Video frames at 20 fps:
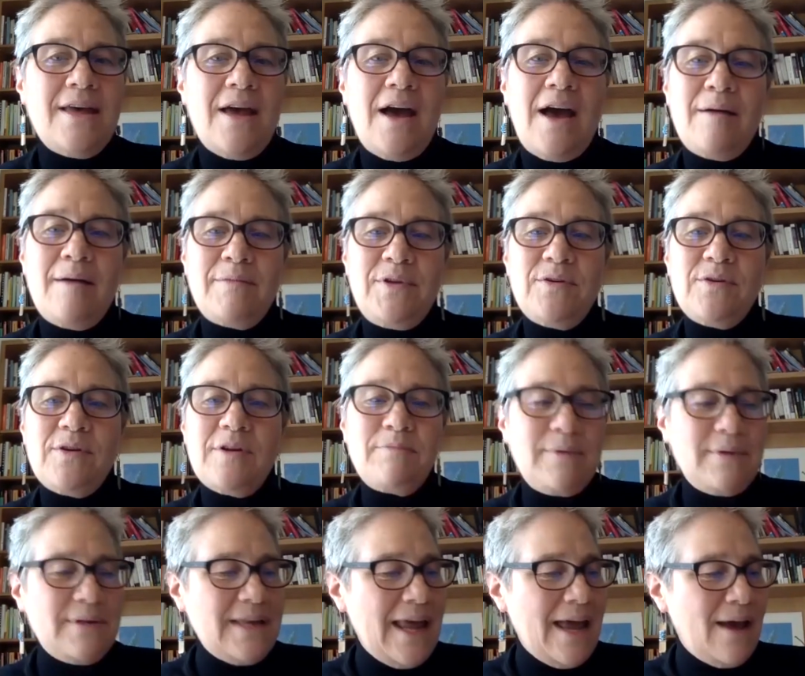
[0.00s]
Um, you can
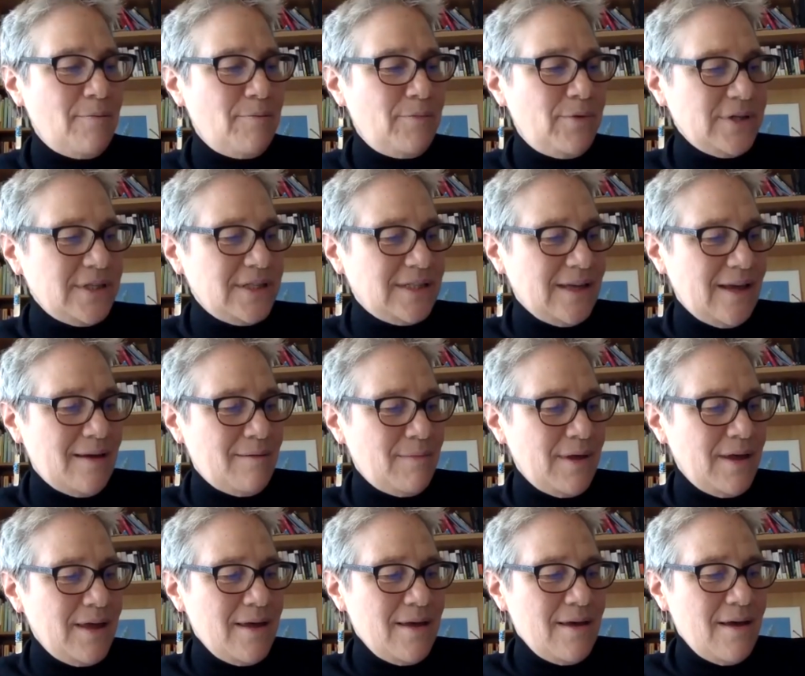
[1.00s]
now put
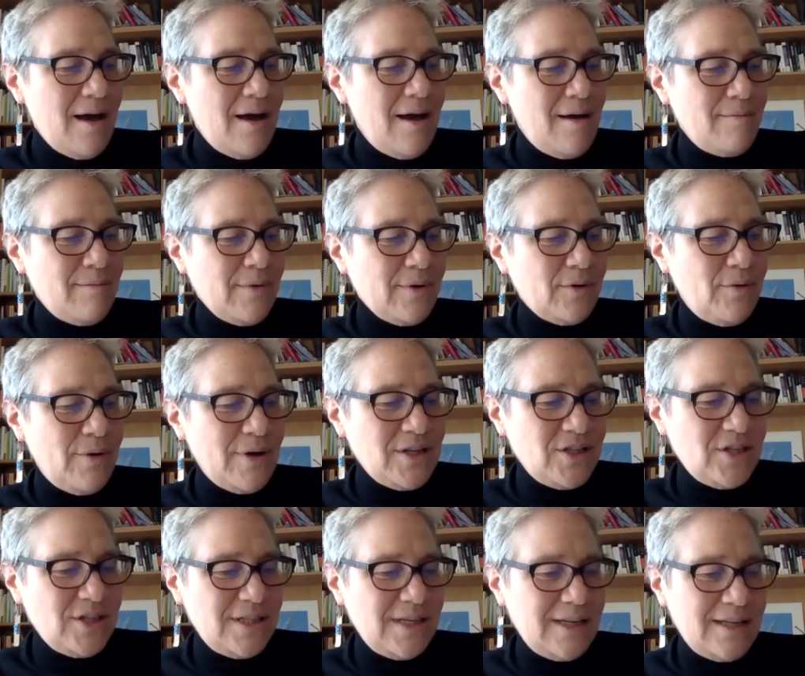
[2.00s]
some um,
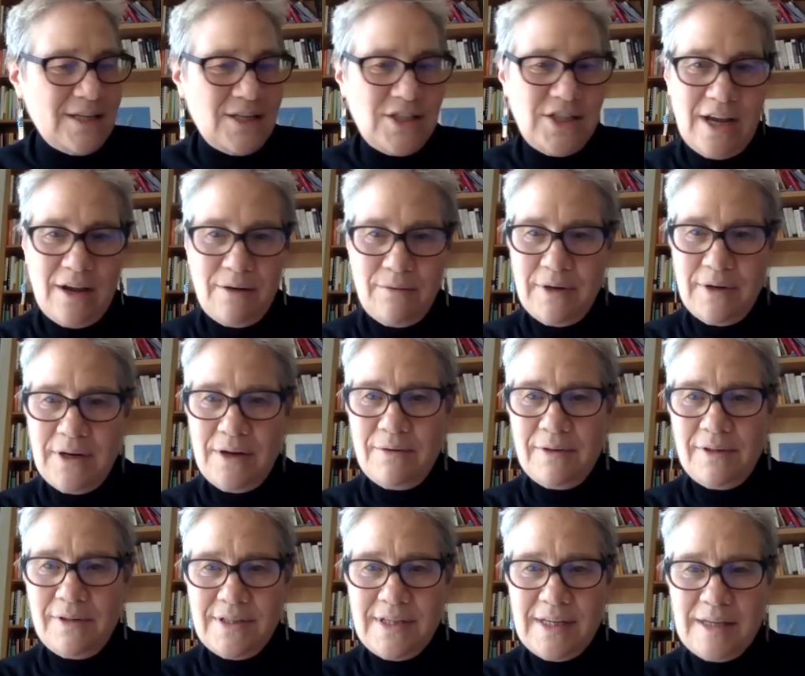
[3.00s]
questions in the chat window.
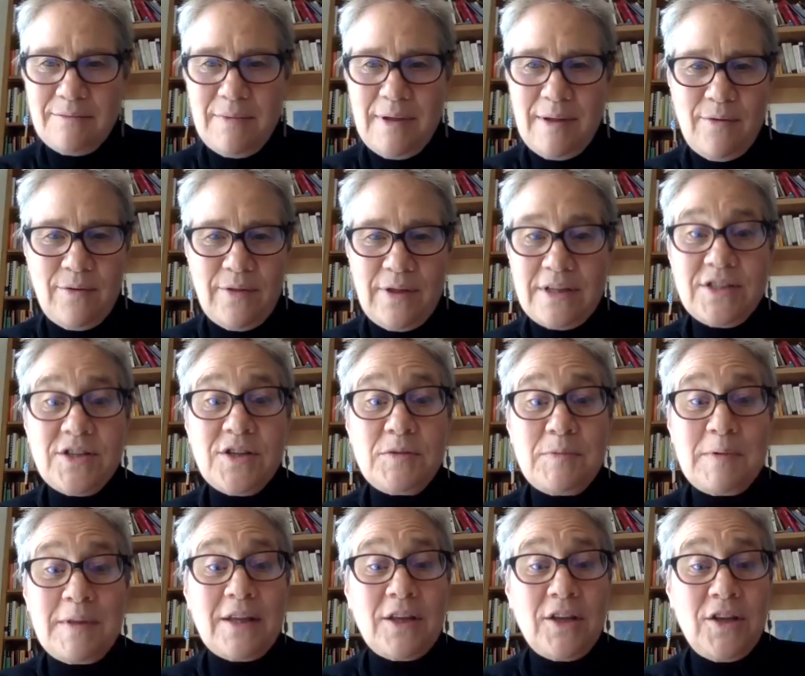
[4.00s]
It looks like me, or the, excuse
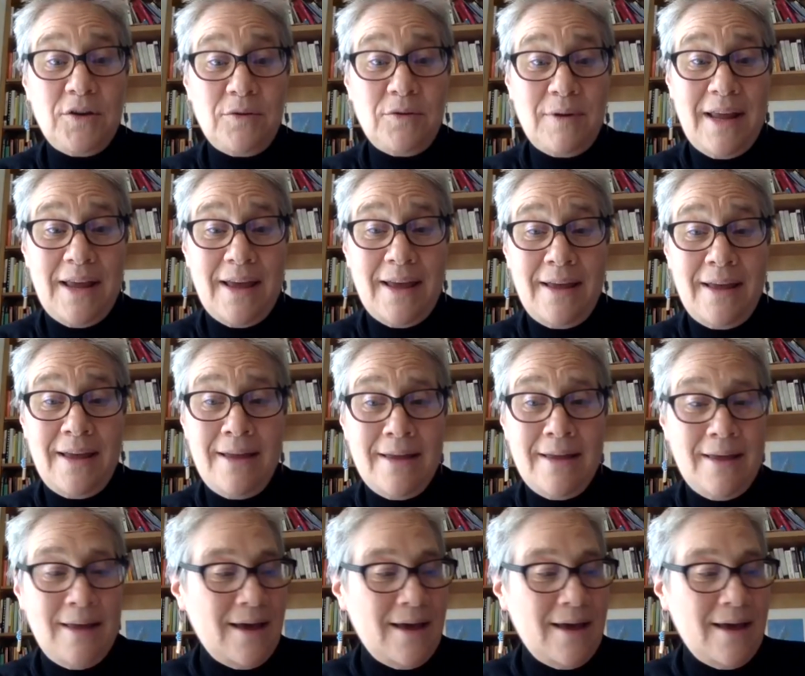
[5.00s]
me, the Q&A.